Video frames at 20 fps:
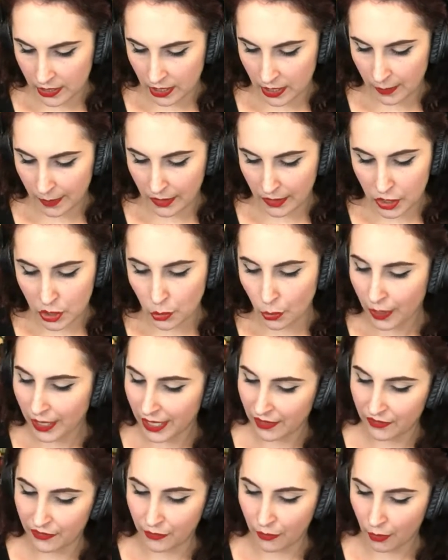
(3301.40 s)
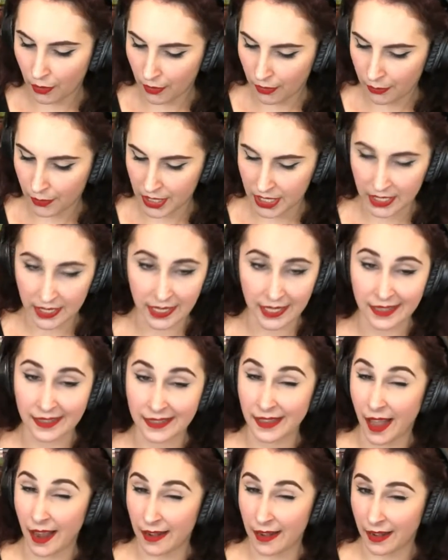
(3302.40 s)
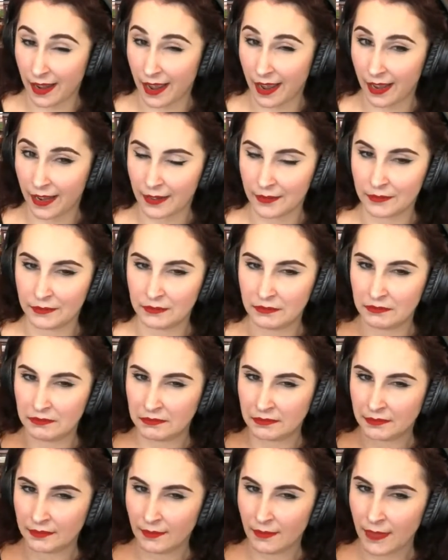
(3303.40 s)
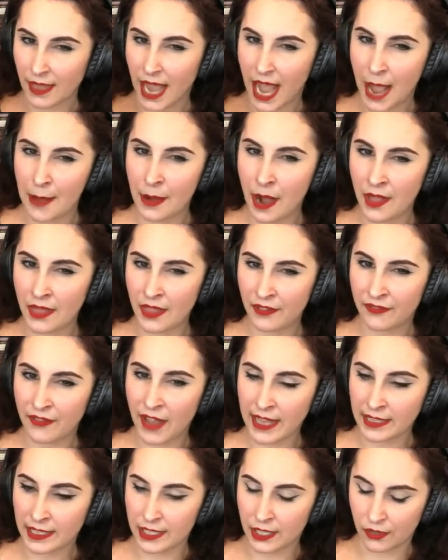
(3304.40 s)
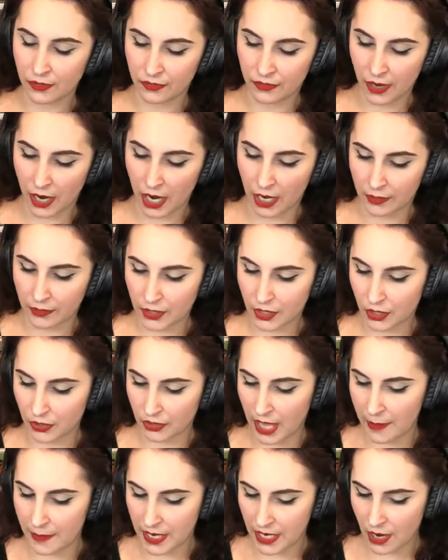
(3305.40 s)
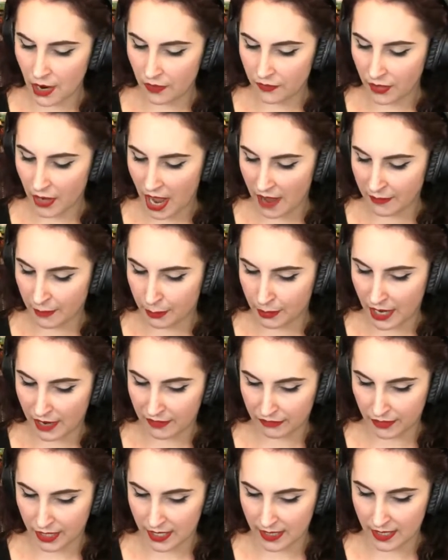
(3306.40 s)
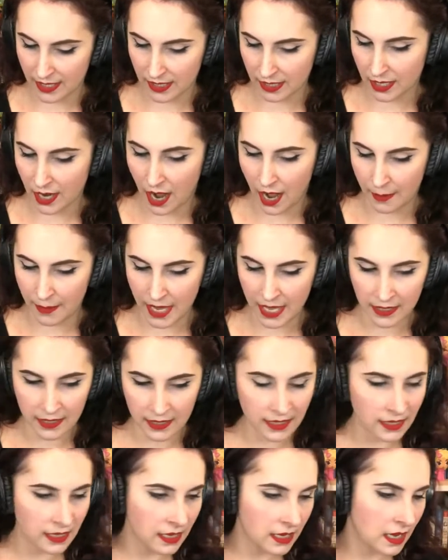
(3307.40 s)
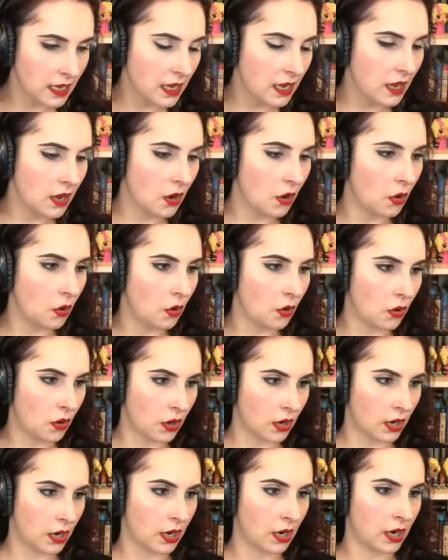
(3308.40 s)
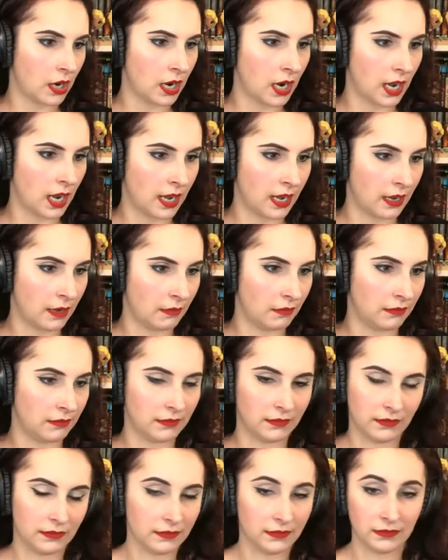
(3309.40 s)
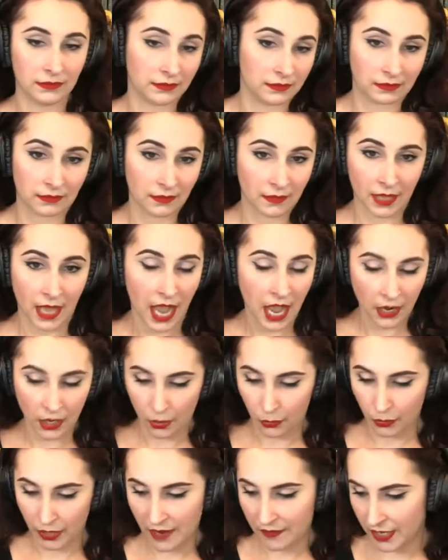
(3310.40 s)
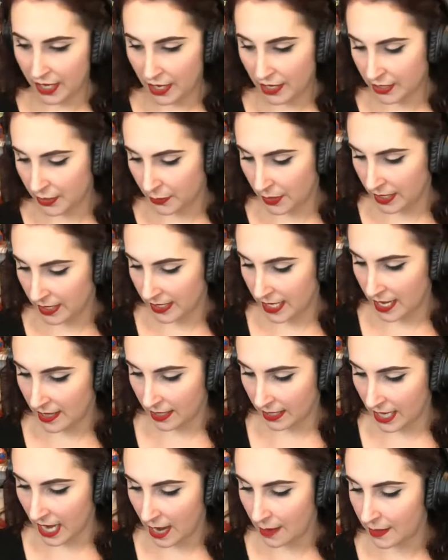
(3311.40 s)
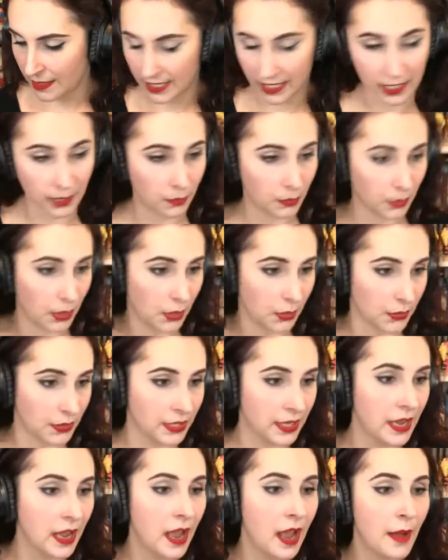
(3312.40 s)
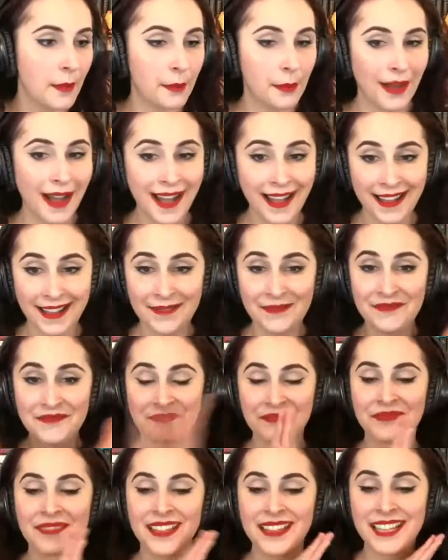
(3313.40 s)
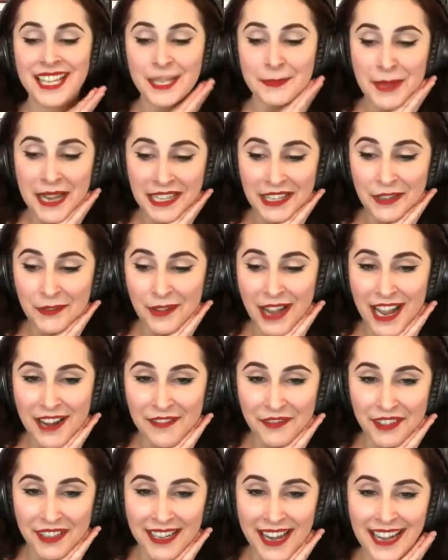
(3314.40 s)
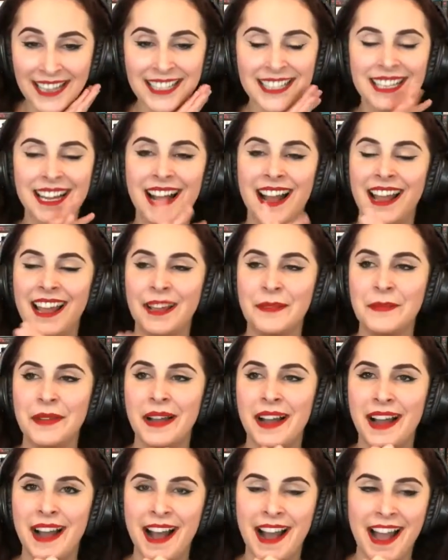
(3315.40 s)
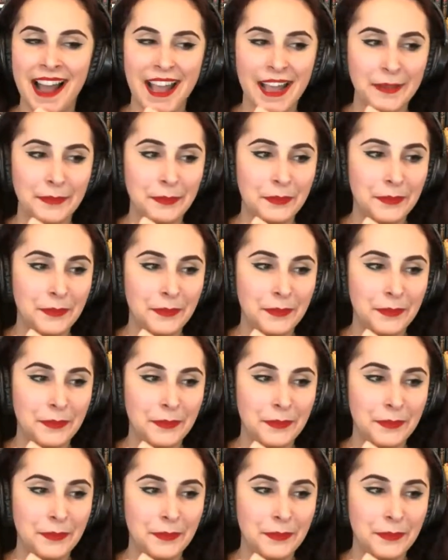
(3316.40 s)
to be the 24th, which is a Sunday. I'm on the fence so far. So let me know if you have a preference in the comments, or I don't know, whatever else you want to say in the comments, I suppose. But let's pick the wine for next time. I